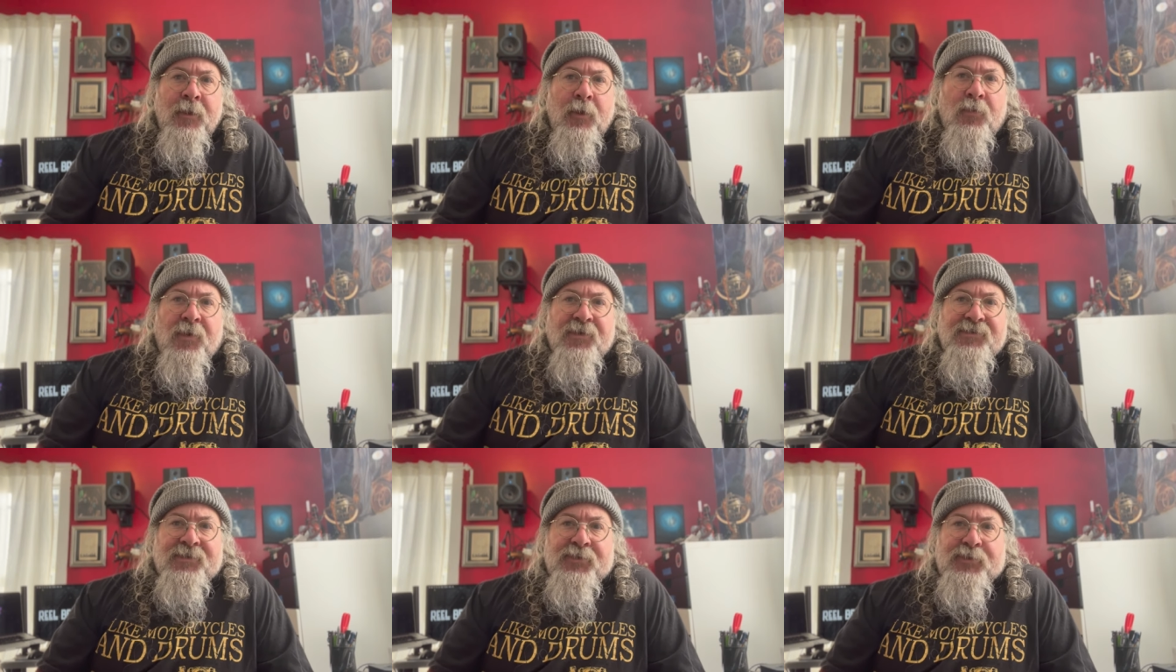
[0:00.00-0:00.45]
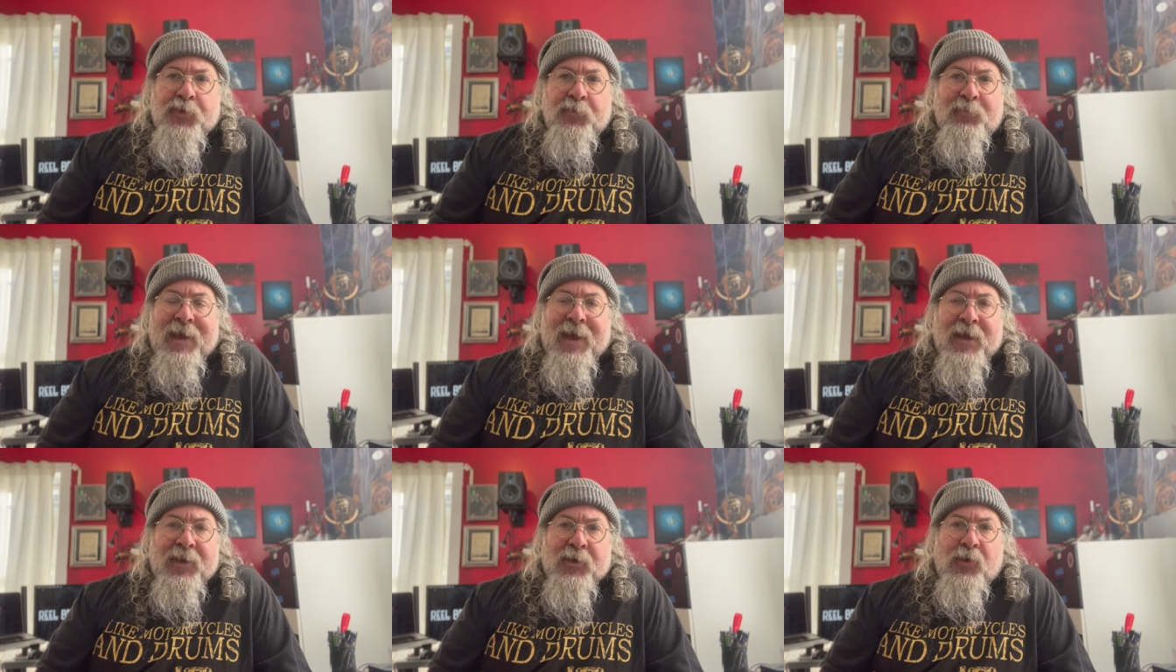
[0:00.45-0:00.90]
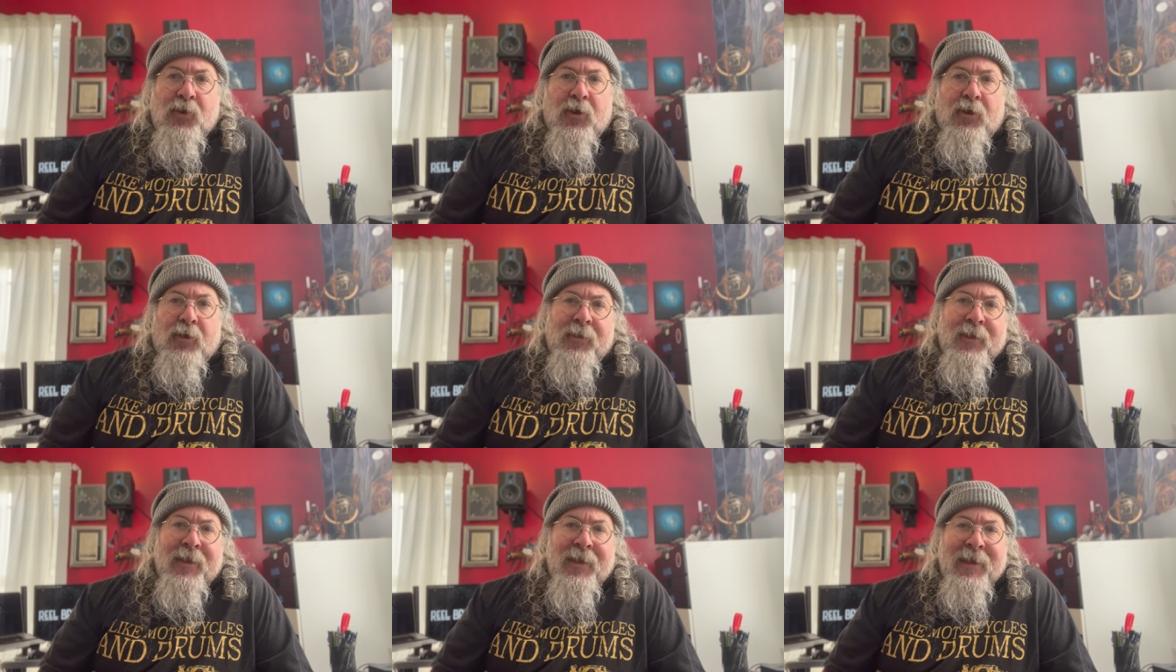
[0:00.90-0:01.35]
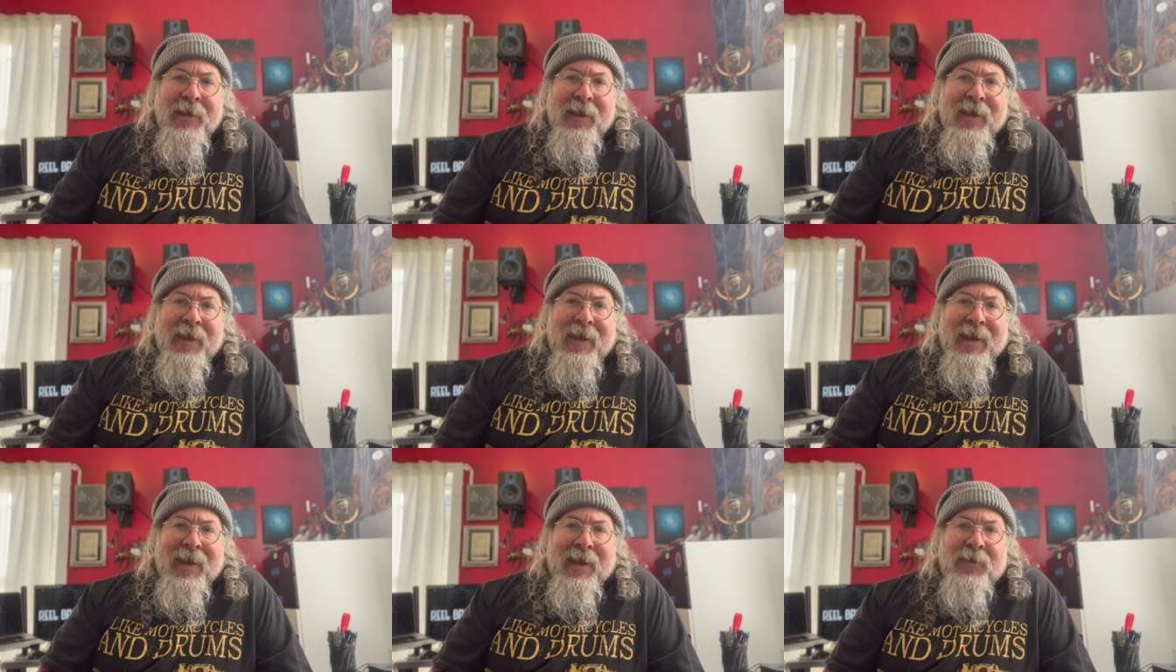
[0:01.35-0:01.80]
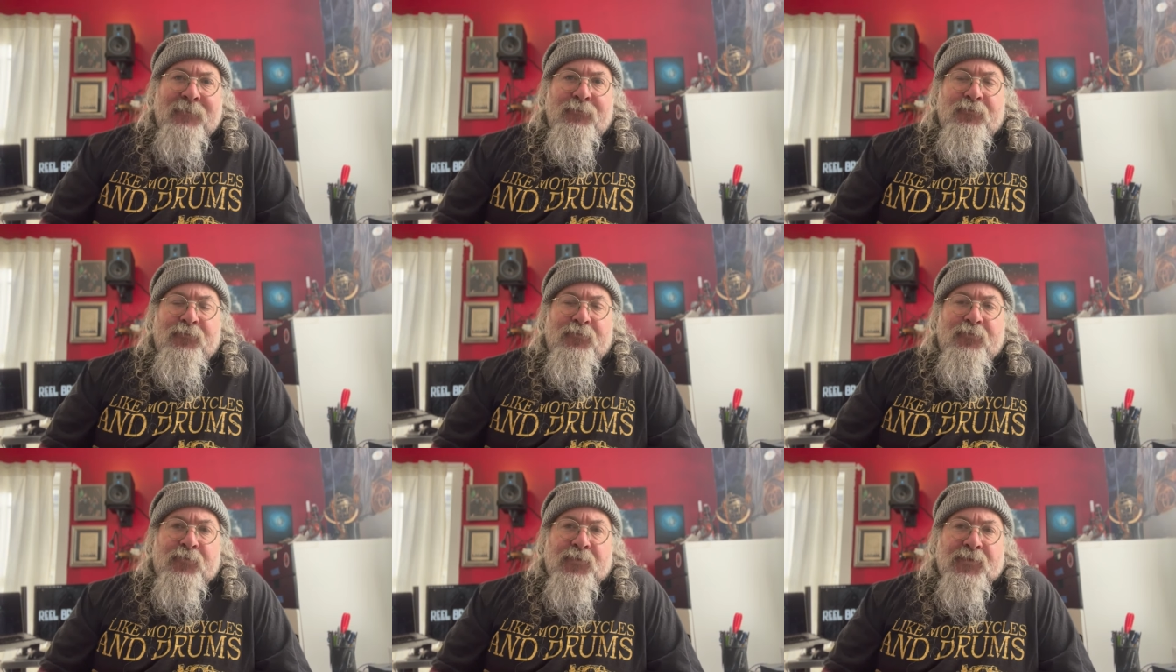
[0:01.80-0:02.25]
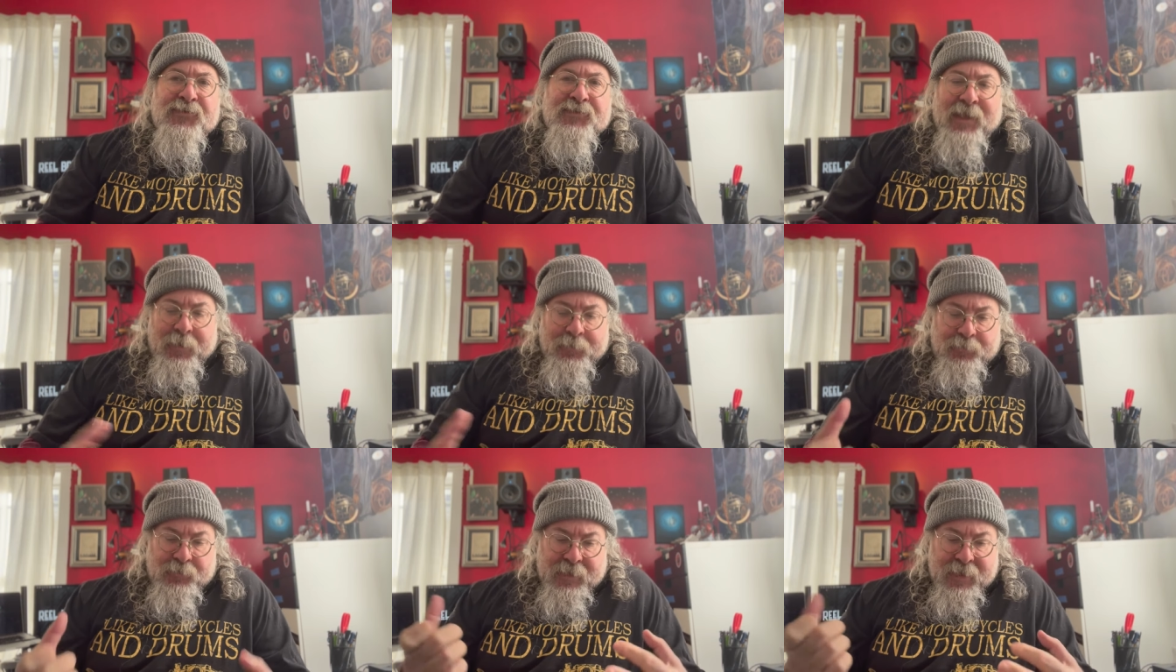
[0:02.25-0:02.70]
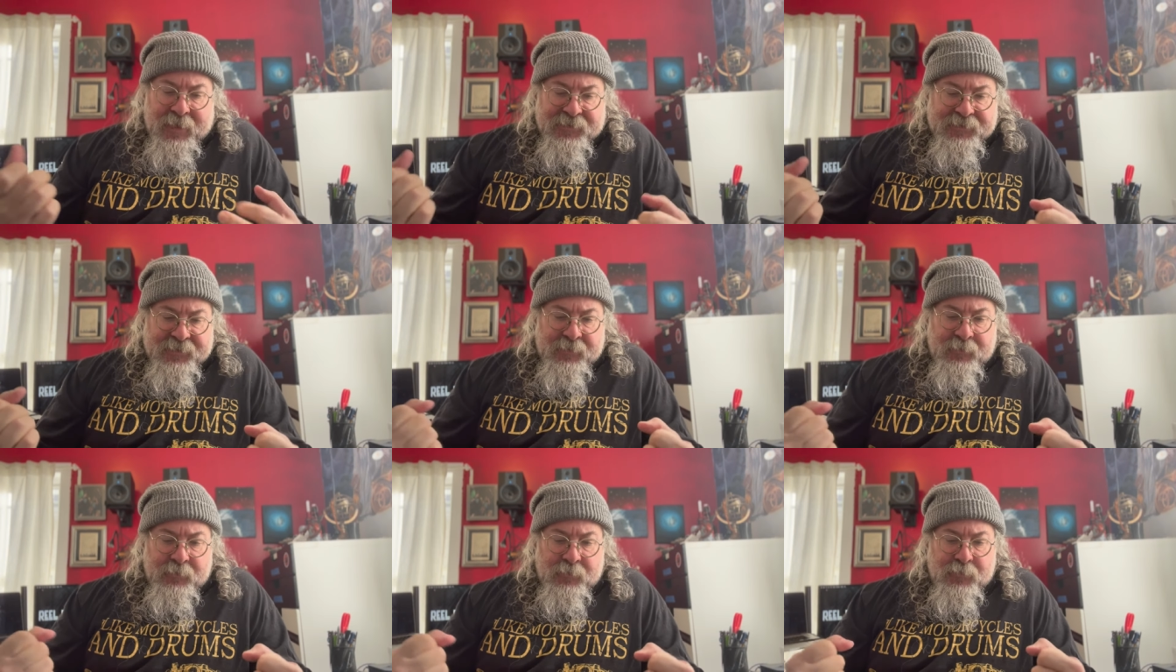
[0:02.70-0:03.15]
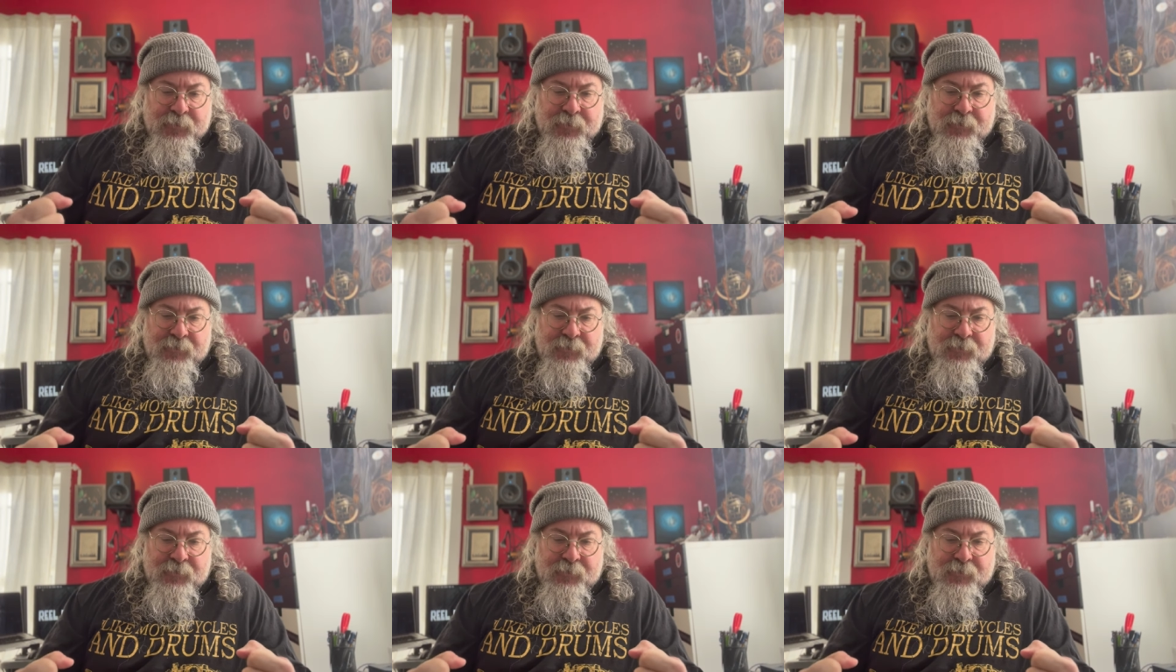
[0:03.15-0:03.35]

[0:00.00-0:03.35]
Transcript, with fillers: wasn't too bad at all. And stabilizing the,